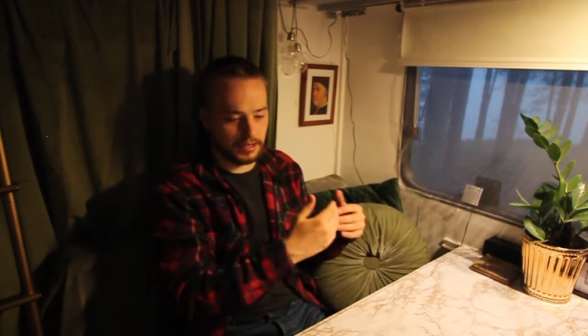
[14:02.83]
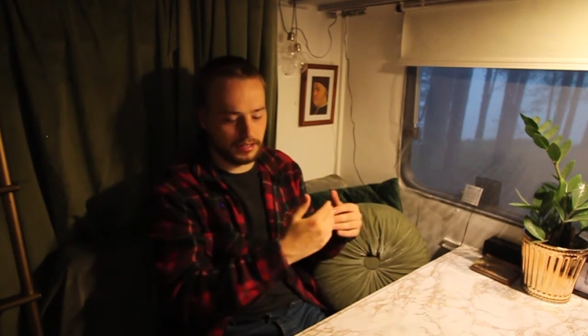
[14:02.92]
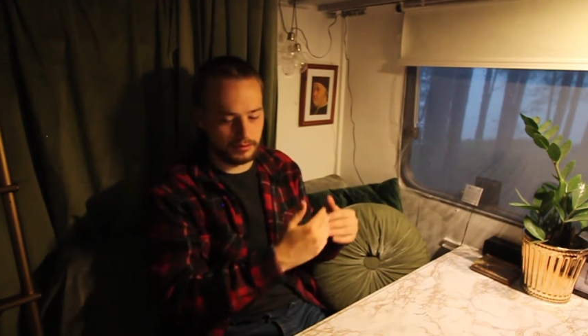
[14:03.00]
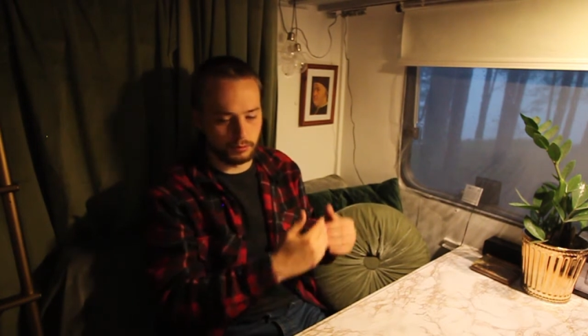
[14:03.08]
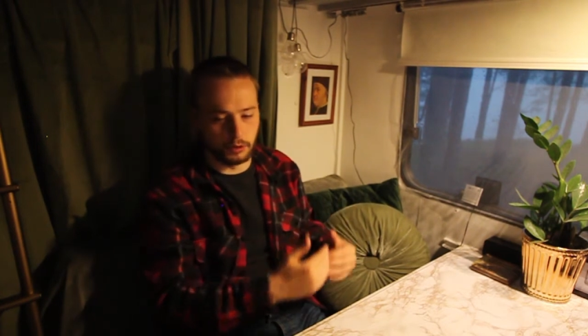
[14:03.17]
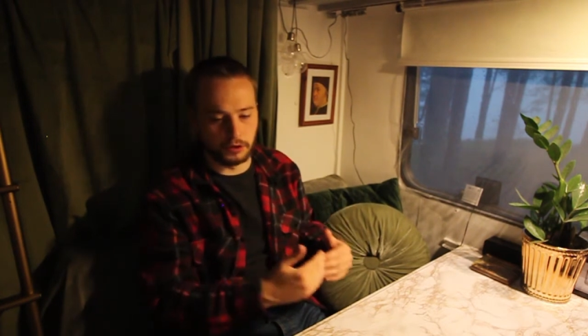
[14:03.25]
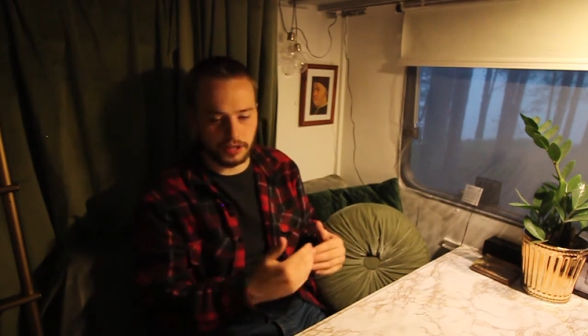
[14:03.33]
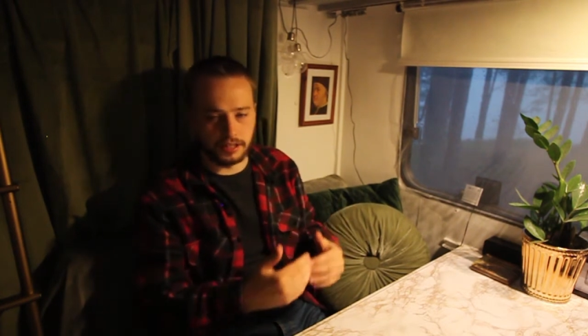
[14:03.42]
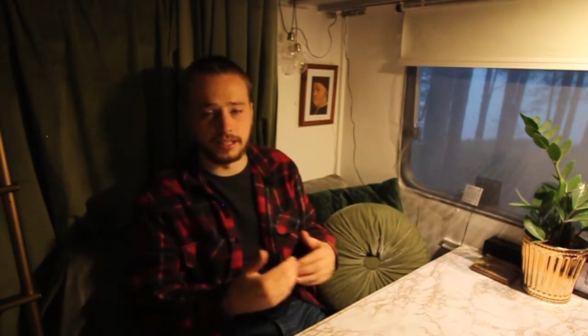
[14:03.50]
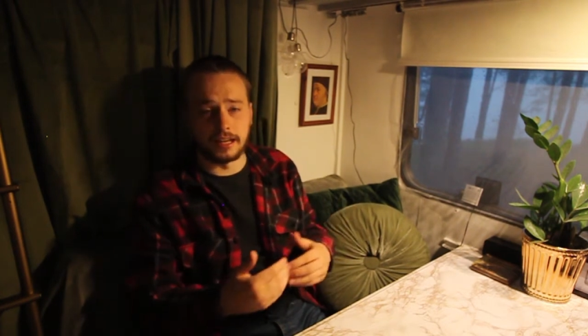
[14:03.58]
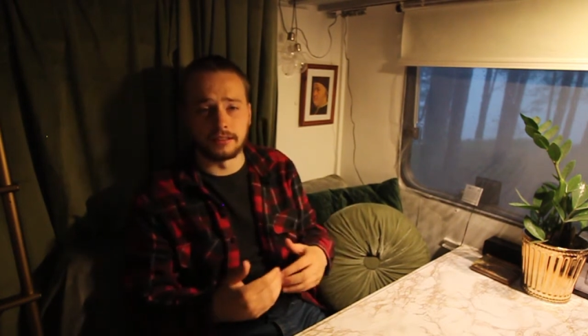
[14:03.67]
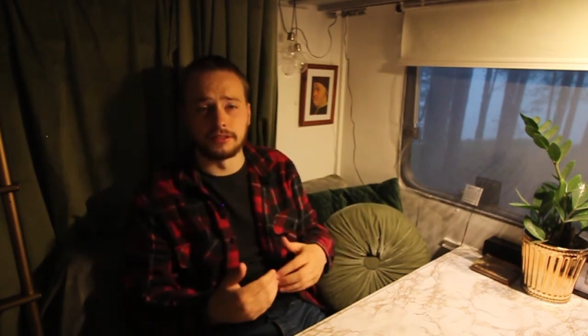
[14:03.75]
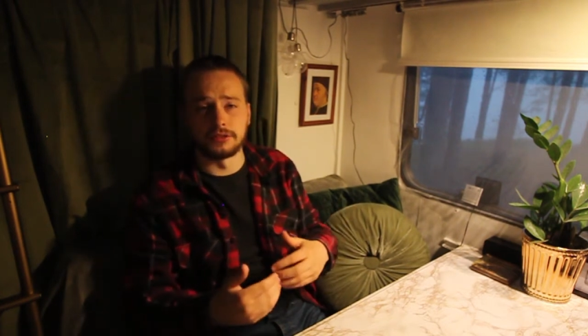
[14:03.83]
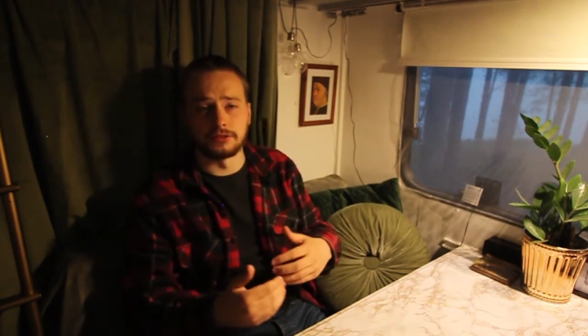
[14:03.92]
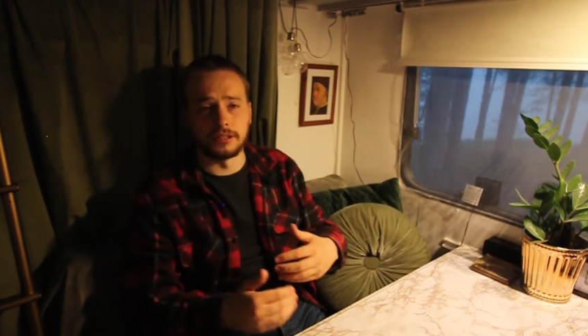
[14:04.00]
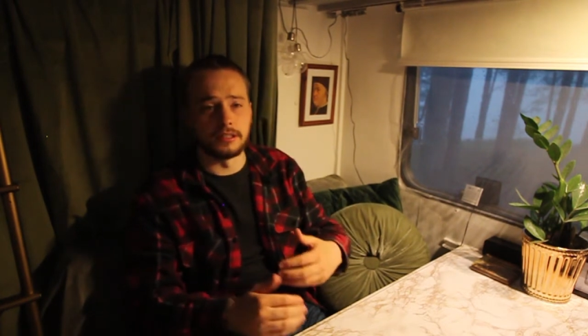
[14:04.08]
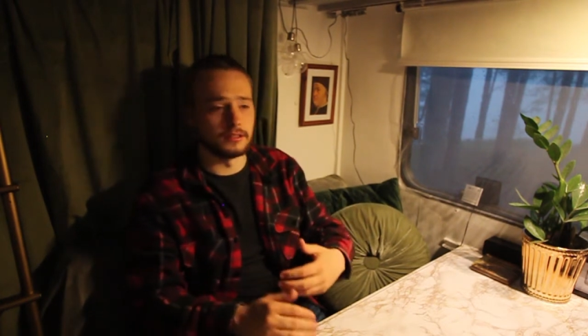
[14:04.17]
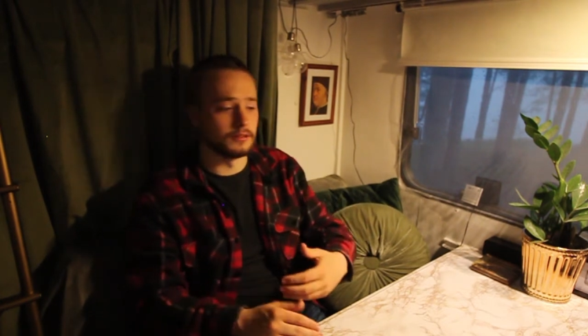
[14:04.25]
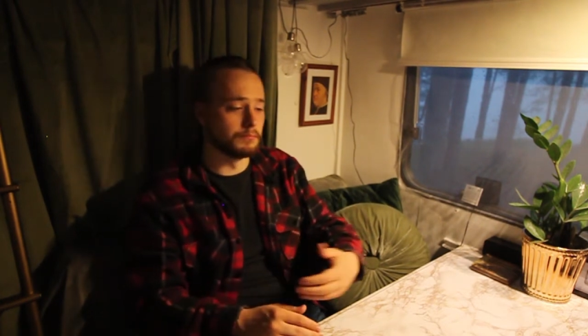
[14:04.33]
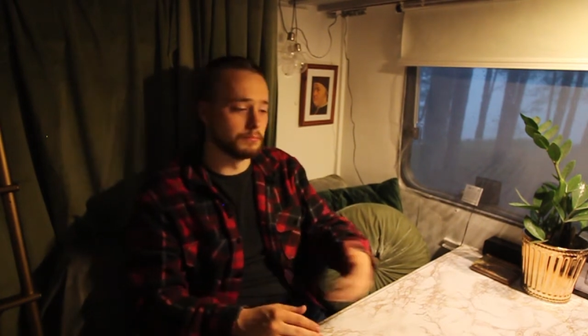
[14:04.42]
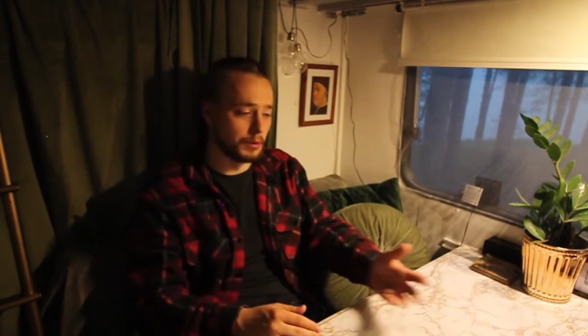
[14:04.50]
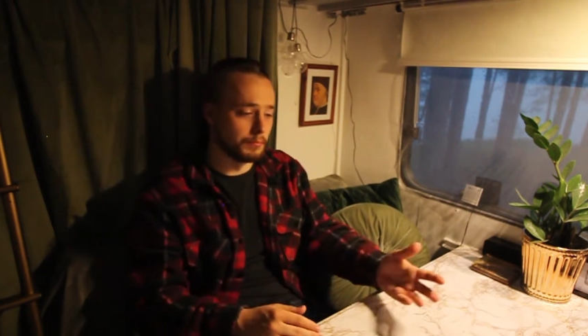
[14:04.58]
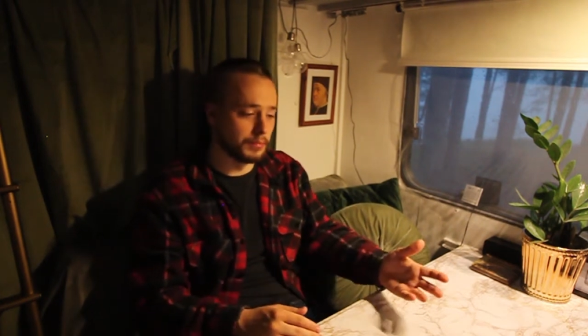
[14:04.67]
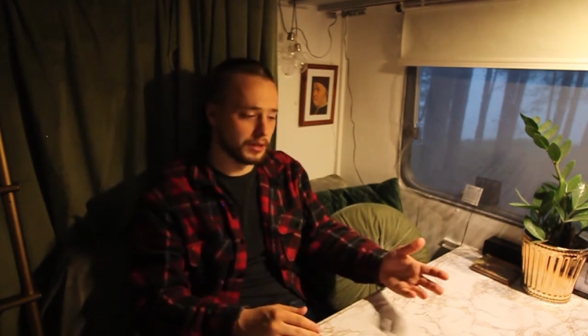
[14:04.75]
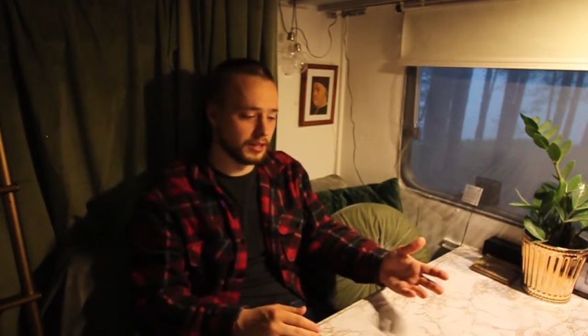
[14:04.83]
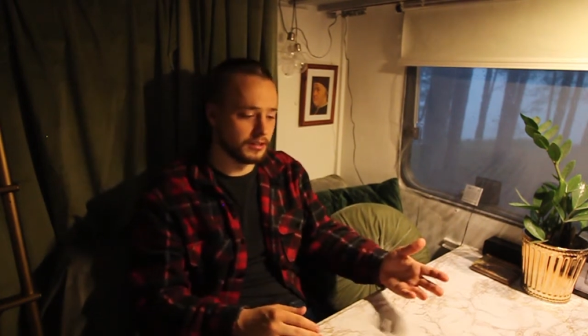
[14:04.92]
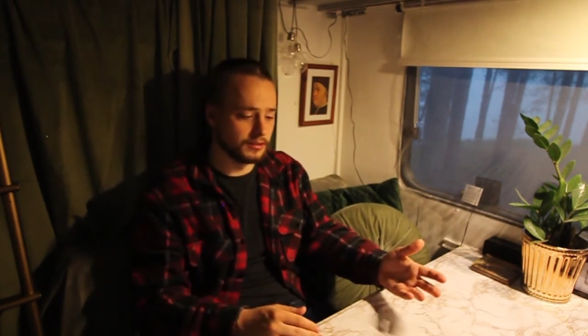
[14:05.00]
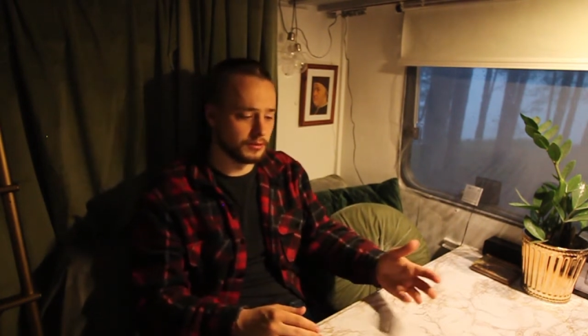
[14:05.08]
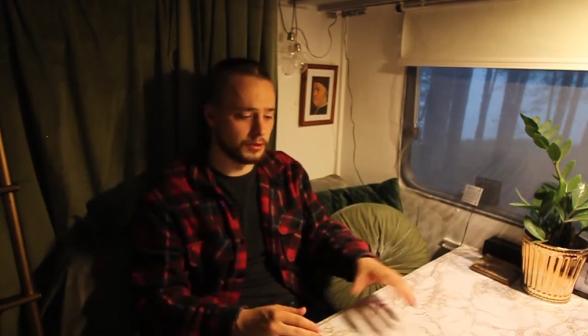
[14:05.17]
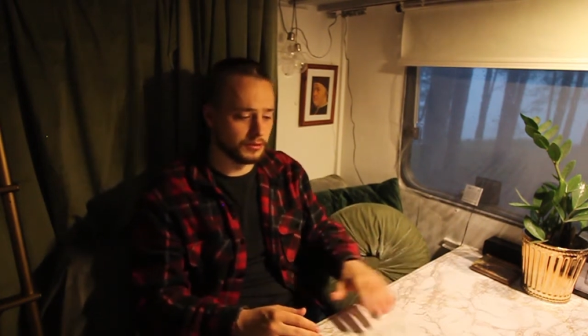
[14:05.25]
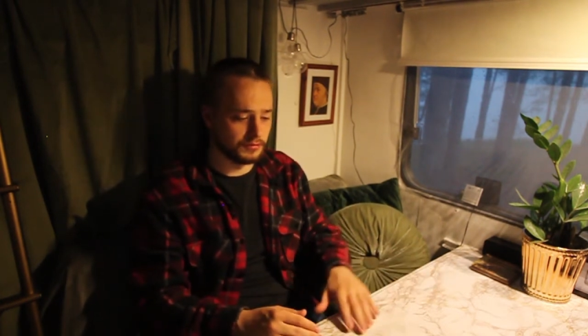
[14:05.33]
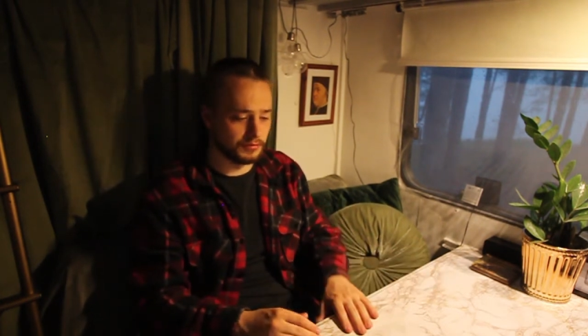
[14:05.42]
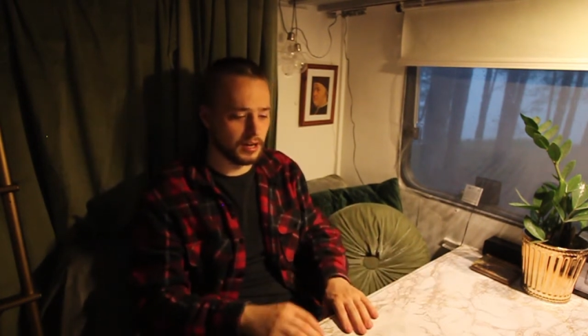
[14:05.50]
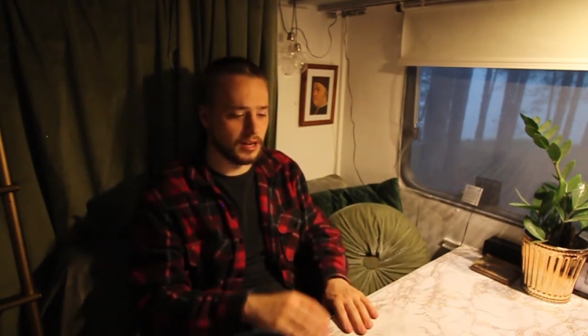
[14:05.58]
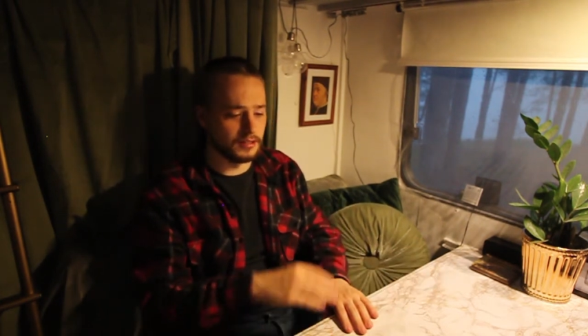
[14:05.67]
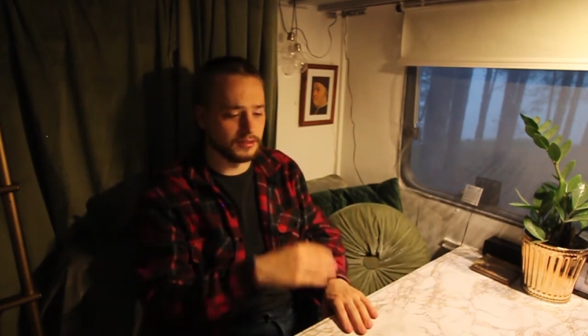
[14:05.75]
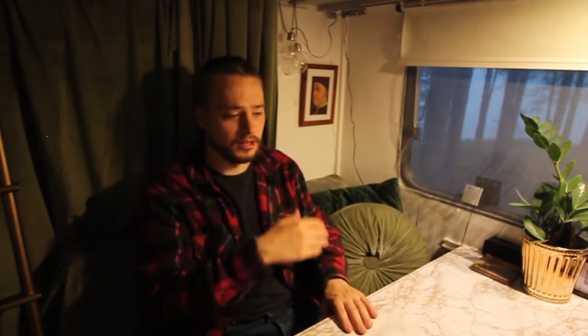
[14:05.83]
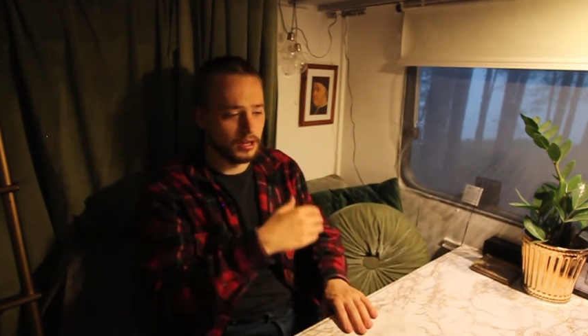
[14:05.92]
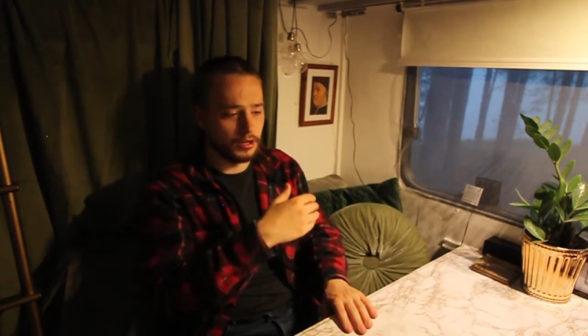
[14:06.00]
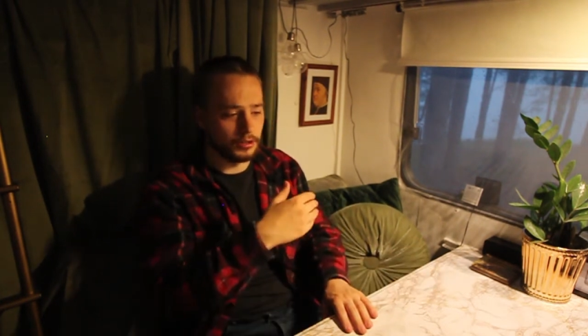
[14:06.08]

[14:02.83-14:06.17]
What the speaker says: is walking down the streets and bumping into old friends,